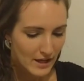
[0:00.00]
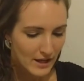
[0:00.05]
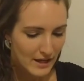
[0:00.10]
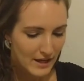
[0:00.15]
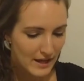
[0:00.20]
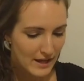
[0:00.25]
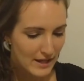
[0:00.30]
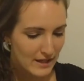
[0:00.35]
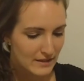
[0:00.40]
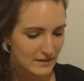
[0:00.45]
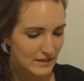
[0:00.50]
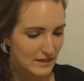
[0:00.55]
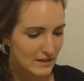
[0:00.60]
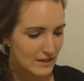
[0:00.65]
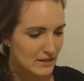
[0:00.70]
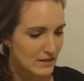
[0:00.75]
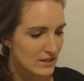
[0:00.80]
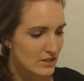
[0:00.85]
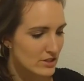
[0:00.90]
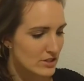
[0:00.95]
And
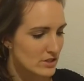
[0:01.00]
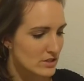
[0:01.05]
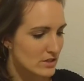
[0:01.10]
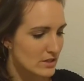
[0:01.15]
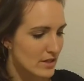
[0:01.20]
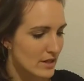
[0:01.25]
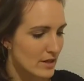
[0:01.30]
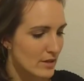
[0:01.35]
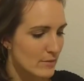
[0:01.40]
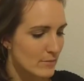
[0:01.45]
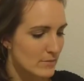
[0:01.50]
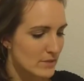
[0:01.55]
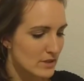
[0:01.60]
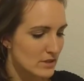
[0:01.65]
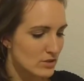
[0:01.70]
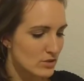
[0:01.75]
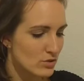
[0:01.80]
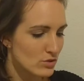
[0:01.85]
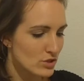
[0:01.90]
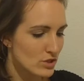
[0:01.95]
then here's some
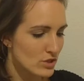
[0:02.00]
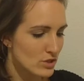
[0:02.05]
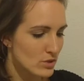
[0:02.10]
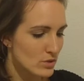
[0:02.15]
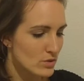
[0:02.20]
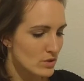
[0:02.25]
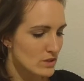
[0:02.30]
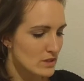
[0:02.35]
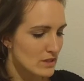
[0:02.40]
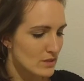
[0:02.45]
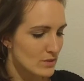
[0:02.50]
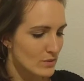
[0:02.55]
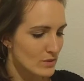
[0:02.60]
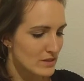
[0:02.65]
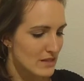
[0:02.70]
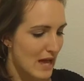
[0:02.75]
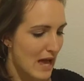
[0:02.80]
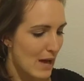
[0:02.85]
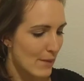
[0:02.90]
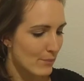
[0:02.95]
suja juice. This
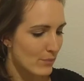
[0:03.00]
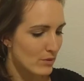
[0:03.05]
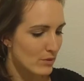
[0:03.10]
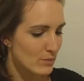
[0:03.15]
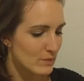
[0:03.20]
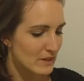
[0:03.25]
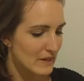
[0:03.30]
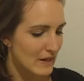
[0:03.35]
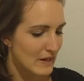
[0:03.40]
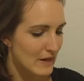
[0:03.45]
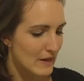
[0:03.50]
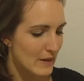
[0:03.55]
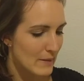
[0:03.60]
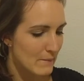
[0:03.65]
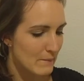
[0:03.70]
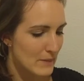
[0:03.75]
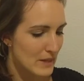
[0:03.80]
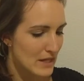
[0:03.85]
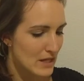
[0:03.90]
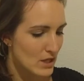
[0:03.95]
was apple, banana,
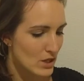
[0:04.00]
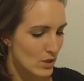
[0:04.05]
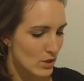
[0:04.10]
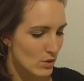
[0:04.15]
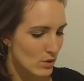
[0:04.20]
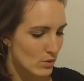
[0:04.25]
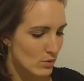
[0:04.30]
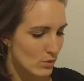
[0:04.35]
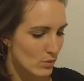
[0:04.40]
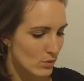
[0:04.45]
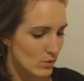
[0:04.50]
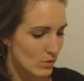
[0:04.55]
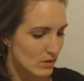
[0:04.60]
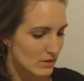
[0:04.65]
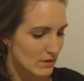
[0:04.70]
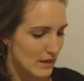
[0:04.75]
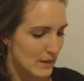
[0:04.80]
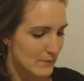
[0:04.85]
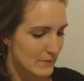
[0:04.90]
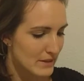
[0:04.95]
and mango,
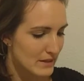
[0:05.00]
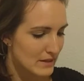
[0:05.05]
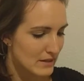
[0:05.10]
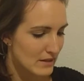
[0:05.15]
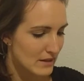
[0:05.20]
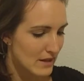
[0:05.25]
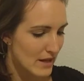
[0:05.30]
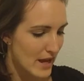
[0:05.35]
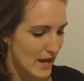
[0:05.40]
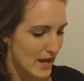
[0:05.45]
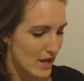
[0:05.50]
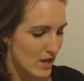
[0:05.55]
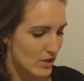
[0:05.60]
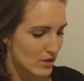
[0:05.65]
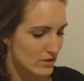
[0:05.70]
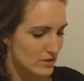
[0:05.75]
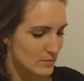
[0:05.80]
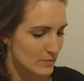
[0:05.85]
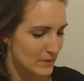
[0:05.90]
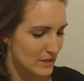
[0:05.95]
lemon,
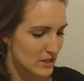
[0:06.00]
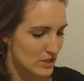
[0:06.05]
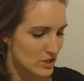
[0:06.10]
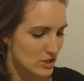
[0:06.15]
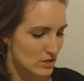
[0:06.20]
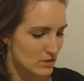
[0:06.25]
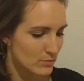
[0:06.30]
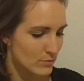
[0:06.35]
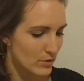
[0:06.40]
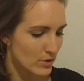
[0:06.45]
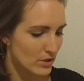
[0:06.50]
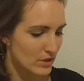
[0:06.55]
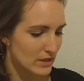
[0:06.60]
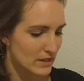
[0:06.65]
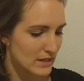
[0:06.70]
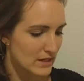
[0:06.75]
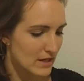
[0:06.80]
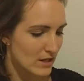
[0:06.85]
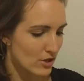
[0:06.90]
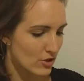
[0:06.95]
kale, spinach,
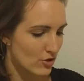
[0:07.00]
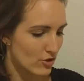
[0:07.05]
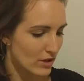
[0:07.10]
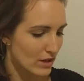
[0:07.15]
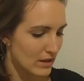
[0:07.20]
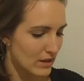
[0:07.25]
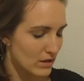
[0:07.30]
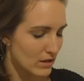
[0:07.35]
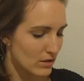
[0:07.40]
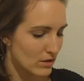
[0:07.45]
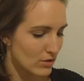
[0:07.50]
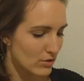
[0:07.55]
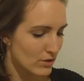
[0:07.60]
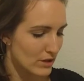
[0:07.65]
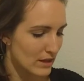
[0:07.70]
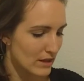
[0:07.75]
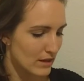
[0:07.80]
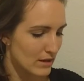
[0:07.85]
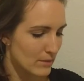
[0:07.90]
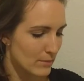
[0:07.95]
spirulina,
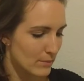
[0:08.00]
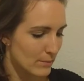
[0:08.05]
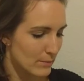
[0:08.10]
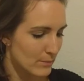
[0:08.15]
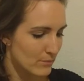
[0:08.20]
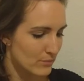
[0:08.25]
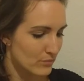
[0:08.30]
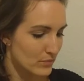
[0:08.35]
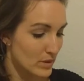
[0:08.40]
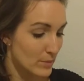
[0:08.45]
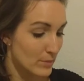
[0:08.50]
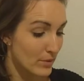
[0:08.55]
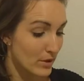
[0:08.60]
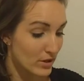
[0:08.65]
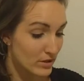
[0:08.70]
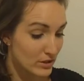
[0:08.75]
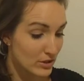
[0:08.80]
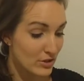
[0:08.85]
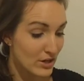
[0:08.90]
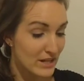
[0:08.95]
chlorella,
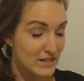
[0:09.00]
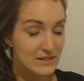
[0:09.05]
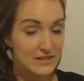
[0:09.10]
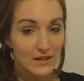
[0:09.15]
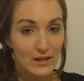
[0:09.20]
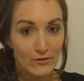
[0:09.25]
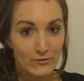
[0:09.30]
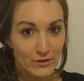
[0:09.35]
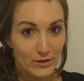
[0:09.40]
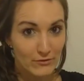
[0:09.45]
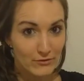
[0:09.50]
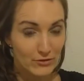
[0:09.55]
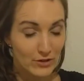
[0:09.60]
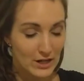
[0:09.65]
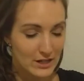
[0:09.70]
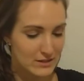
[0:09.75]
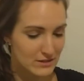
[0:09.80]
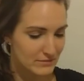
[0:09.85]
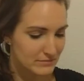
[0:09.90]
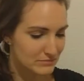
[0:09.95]
barley grass, and alfalfa
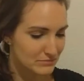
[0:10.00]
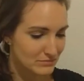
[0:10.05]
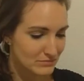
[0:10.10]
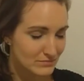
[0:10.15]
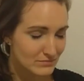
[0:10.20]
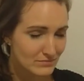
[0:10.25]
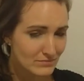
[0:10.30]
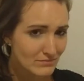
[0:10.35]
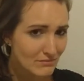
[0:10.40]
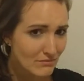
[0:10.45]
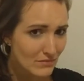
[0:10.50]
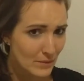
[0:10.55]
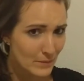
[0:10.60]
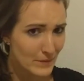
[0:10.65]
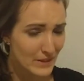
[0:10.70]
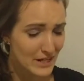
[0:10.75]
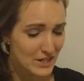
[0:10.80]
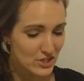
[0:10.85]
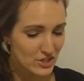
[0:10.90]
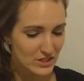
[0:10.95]
grass.
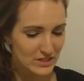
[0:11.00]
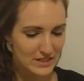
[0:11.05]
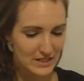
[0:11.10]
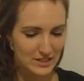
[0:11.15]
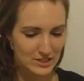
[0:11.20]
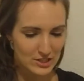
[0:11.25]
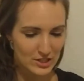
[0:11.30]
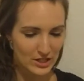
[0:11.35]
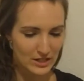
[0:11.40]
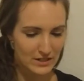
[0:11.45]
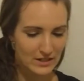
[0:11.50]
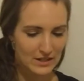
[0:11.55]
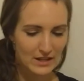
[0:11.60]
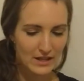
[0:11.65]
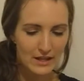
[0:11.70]
But it actually tastes good.